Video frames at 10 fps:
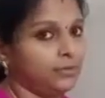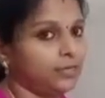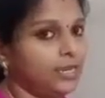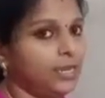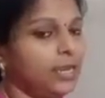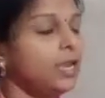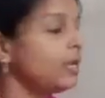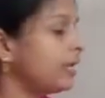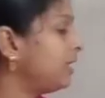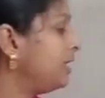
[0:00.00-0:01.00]
Okay,
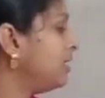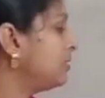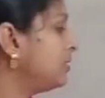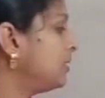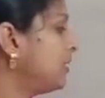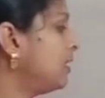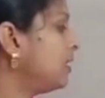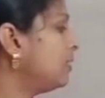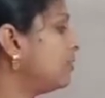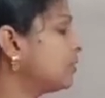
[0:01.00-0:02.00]
1930
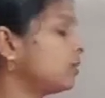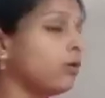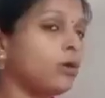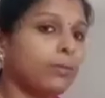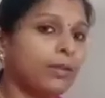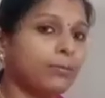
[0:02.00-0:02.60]
he got Nobel